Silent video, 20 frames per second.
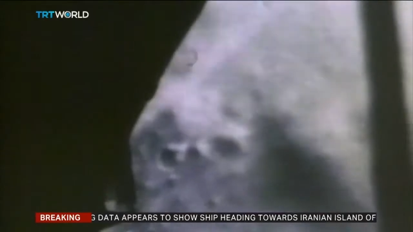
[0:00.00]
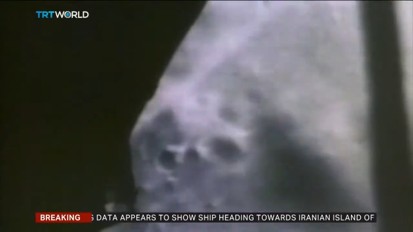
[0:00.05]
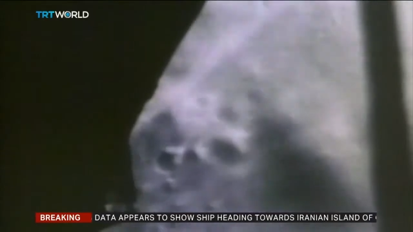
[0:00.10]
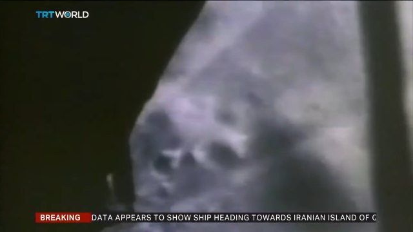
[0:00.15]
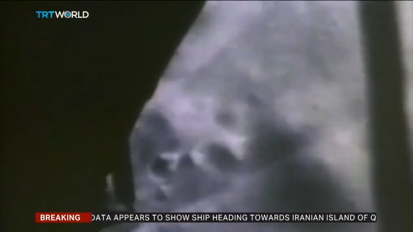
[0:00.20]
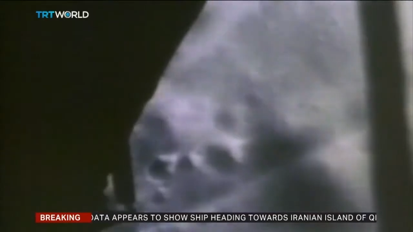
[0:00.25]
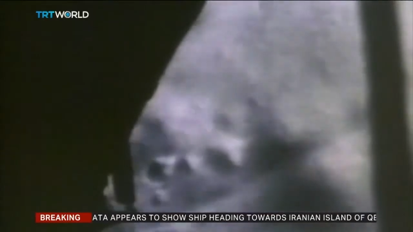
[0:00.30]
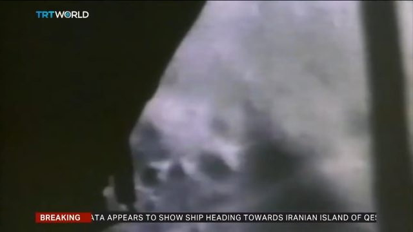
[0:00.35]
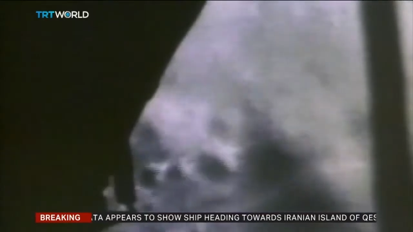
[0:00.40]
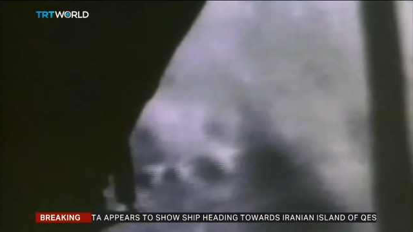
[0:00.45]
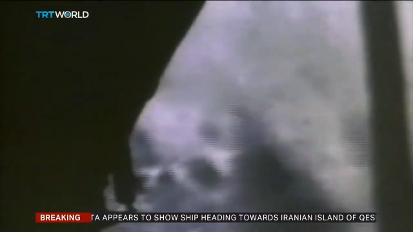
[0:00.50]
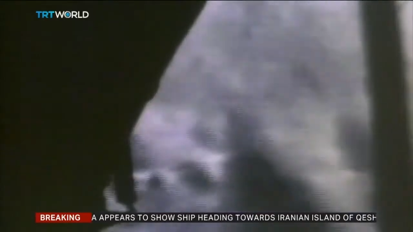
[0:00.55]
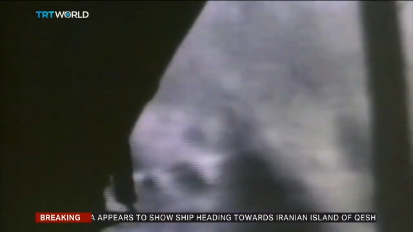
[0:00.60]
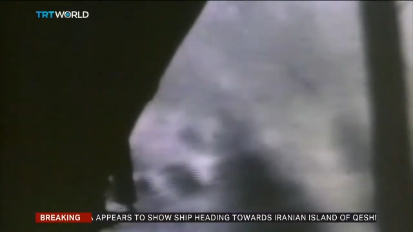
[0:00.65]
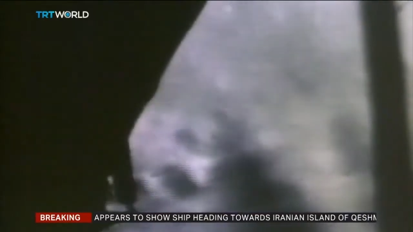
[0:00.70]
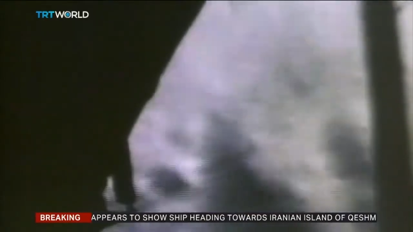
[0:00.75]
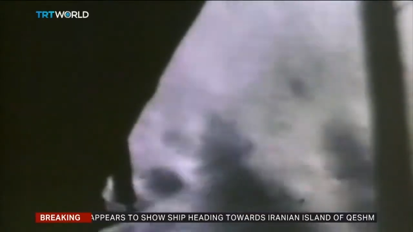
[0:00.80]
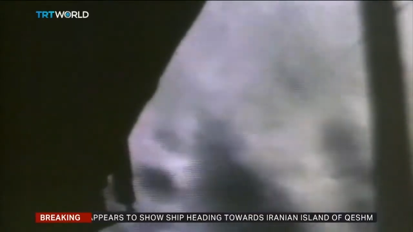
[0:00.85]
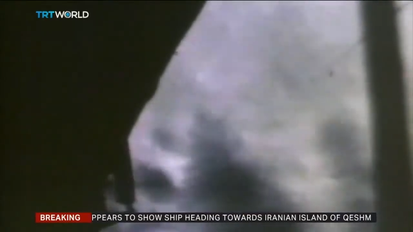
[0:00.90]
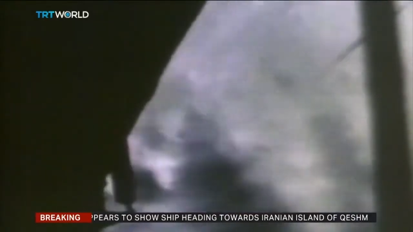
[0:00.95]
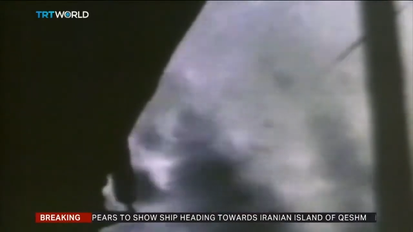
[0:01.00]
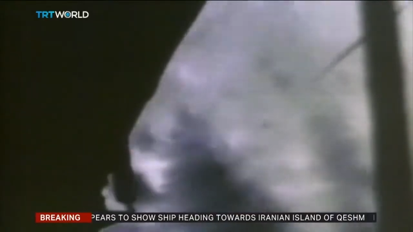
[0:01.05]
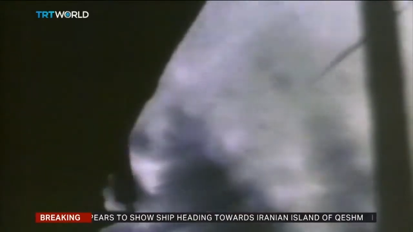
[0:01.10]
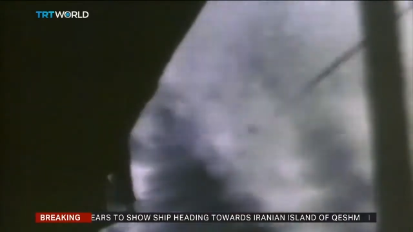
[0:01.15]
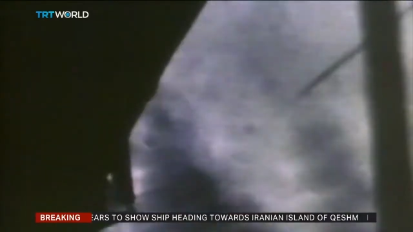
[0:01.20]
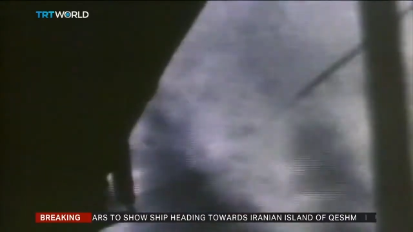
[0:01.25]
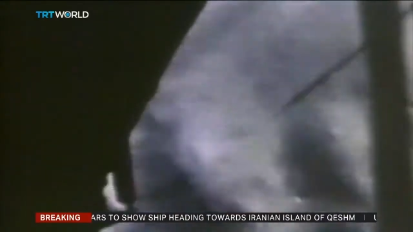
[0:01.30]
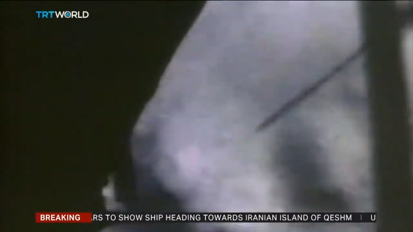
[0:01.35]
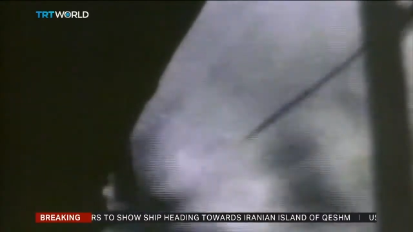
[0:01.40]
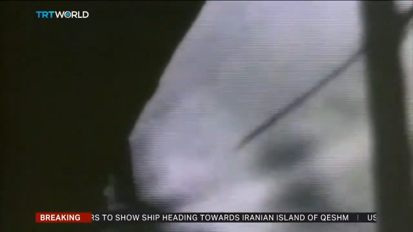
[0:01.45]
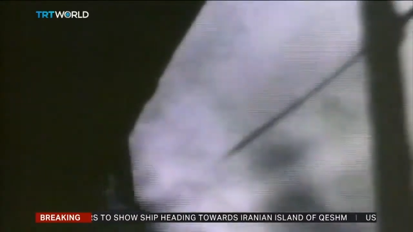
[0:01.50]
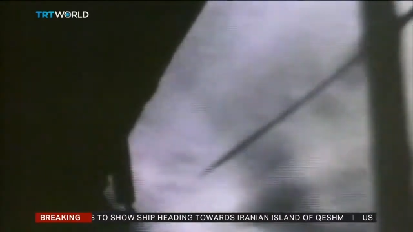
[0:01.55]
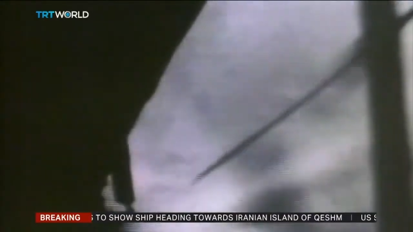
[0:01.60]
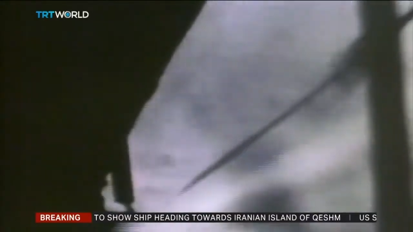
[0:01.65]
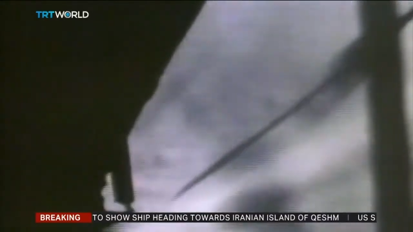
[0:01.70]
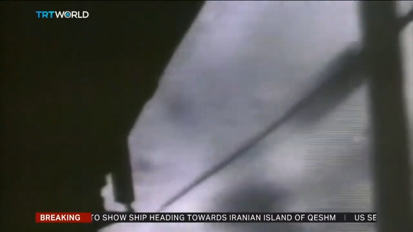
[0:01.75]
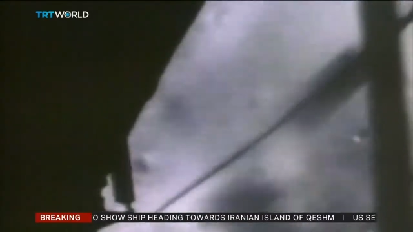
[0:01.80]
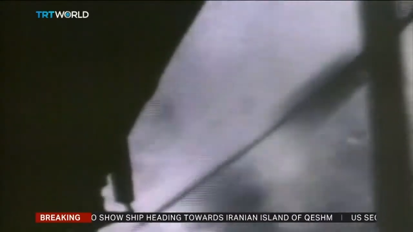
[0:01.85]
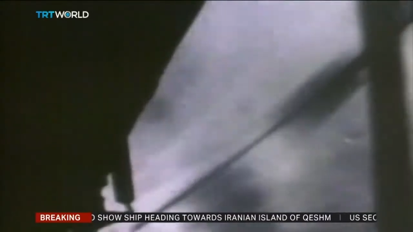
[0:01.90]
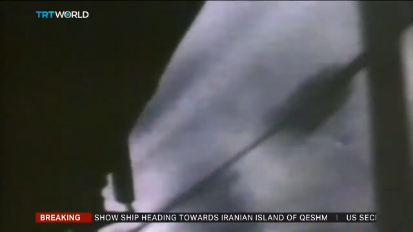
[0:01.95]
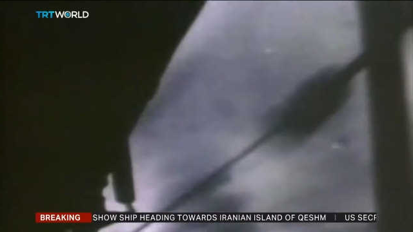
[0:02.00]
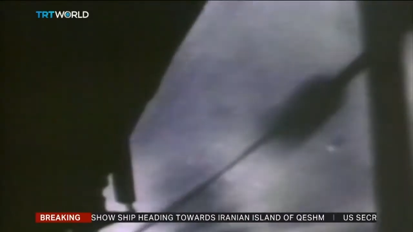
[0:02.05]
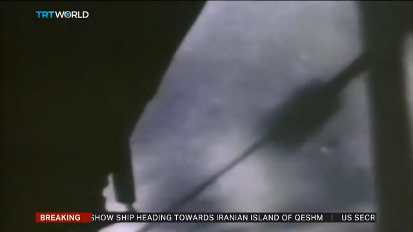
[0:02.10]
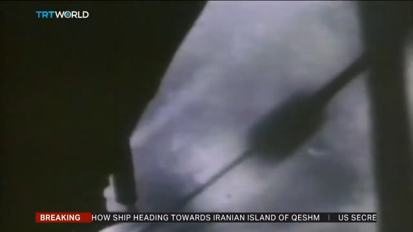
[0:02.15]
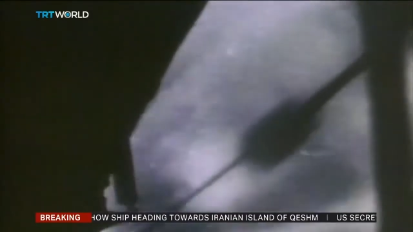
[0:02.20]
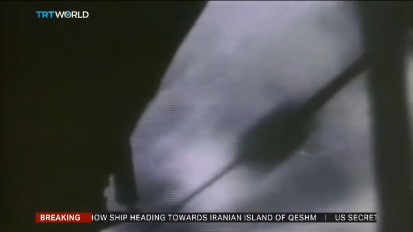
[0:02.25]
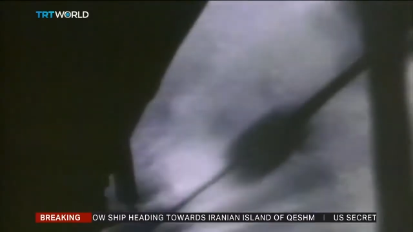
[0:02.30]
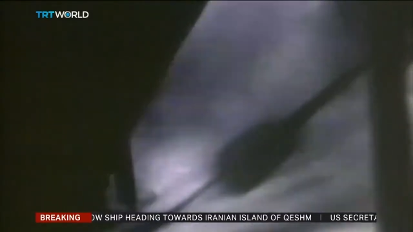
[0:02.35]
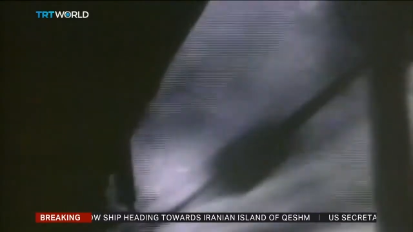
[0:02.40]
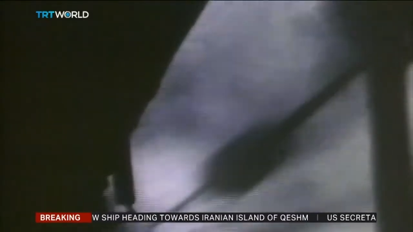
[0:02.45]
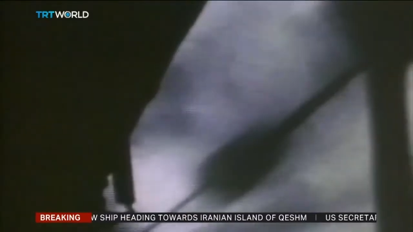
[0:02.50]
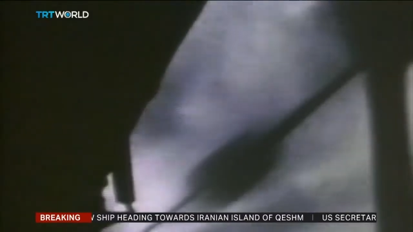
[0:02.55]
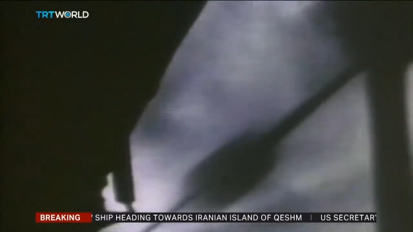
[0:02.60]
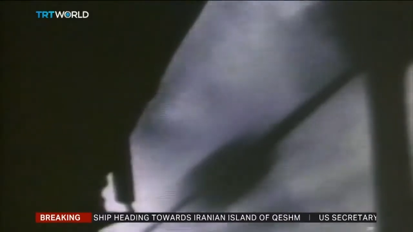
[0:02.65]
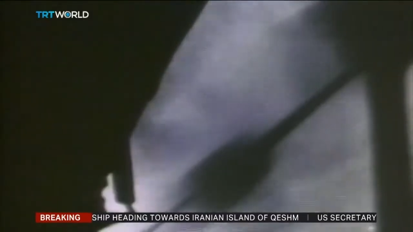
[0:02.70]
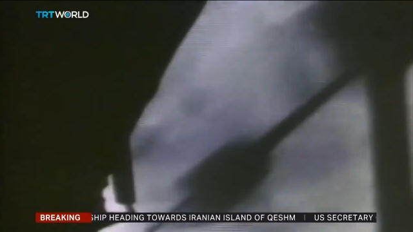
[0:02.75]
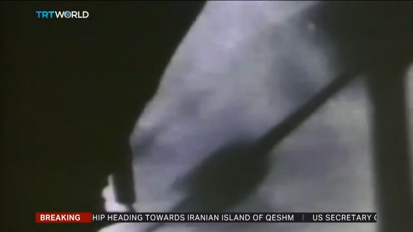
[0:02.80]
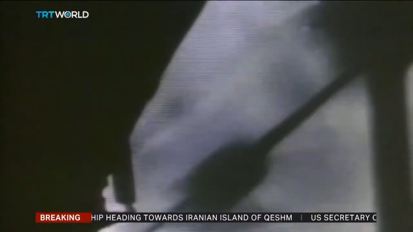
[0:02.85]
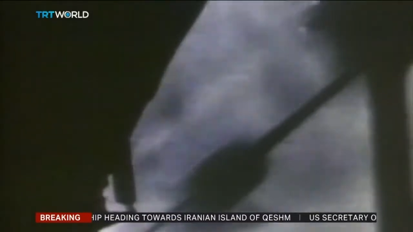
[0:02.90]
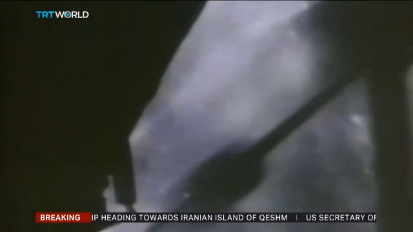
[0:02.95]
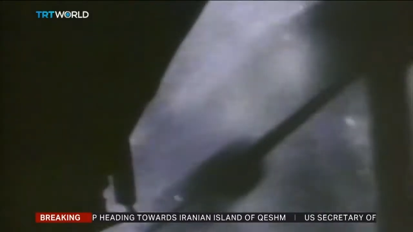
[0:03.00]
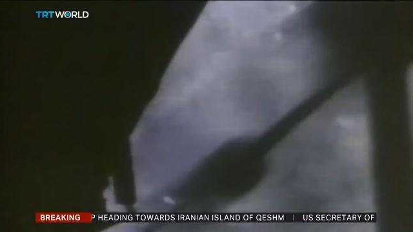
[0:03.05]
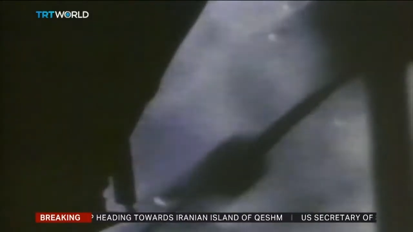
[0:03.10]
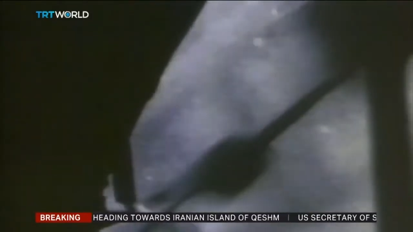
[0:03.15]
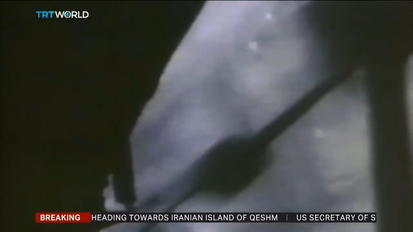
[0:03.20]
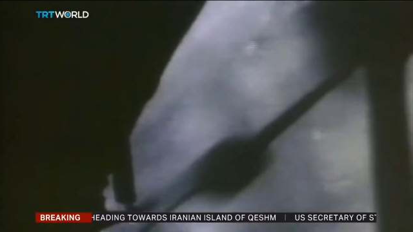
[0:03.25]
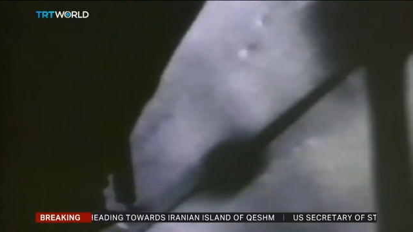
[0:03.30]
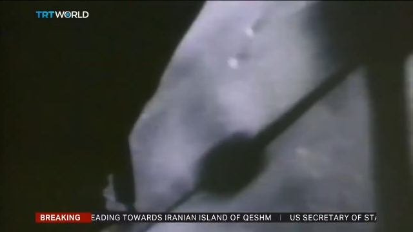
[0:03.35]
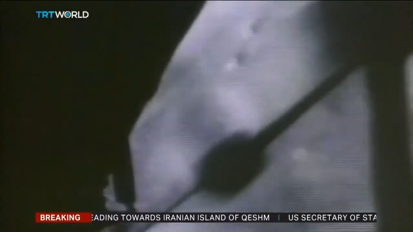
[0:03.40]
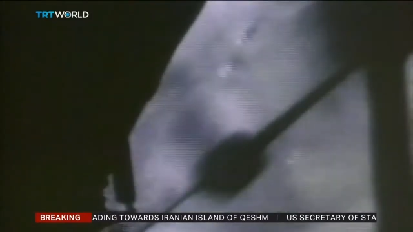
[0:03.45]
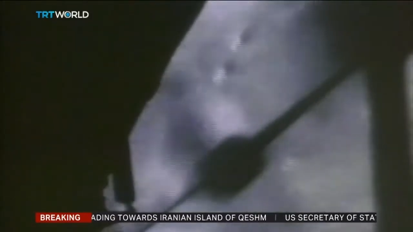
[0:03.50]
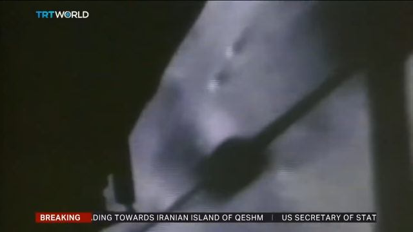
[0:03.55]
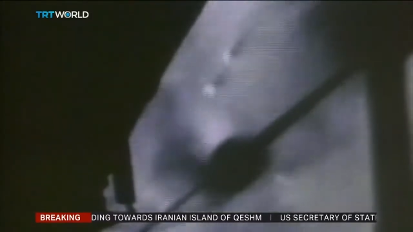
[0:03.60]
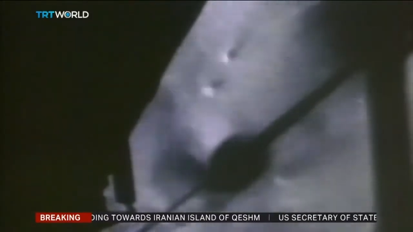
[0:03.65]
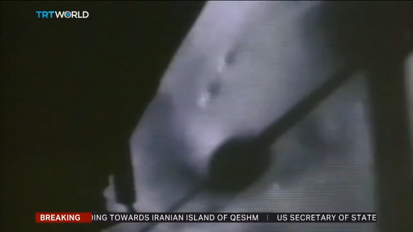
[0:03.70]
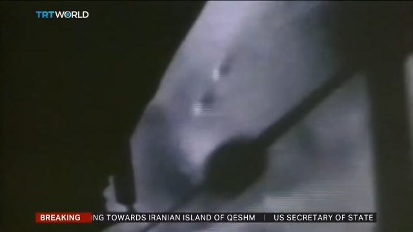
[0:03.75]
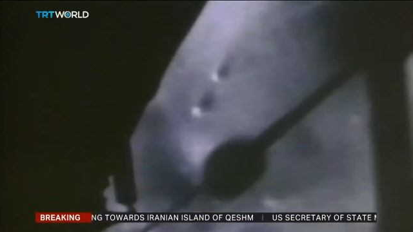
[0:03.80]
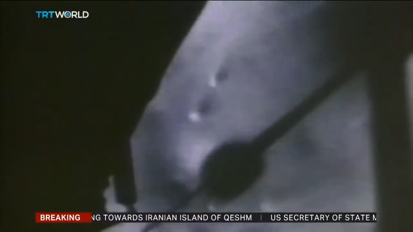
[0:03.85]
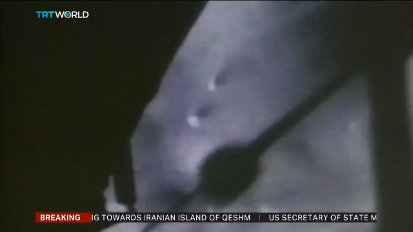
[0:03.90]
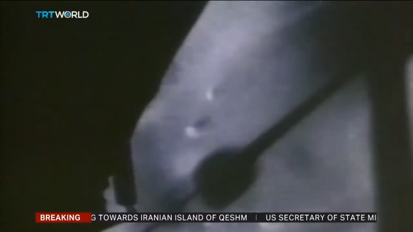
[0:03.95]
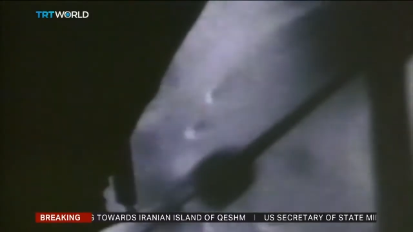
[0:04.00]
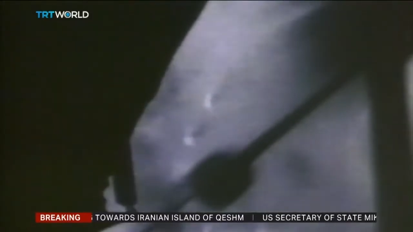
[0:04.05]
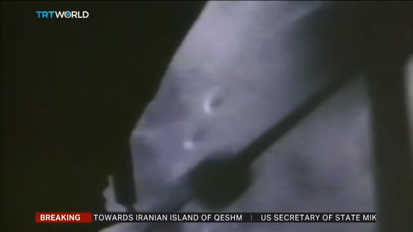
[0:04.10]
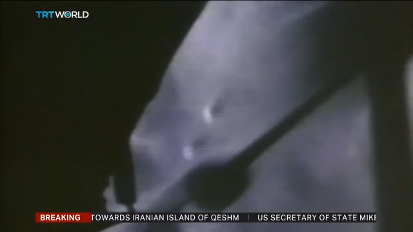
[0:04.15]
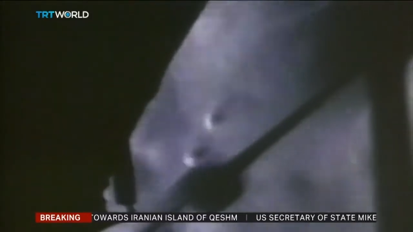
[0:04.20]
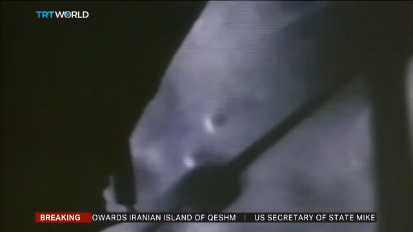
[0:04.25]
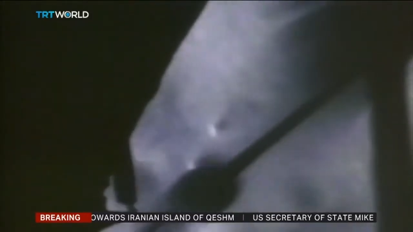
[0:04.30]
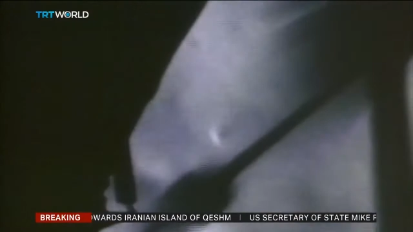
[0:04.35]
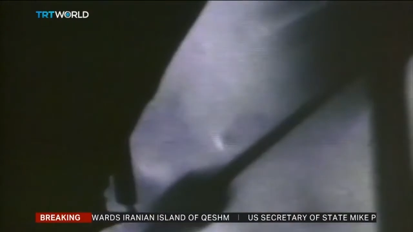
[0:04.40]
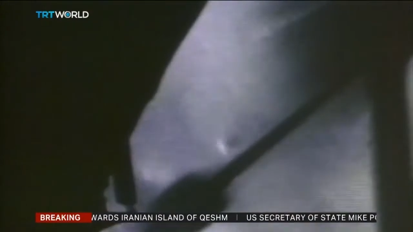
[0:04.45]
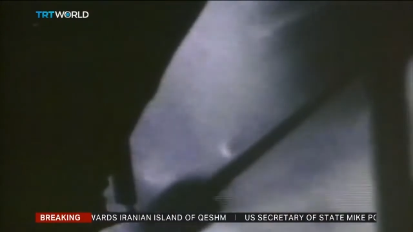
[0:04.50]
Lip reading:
(no speaker visible)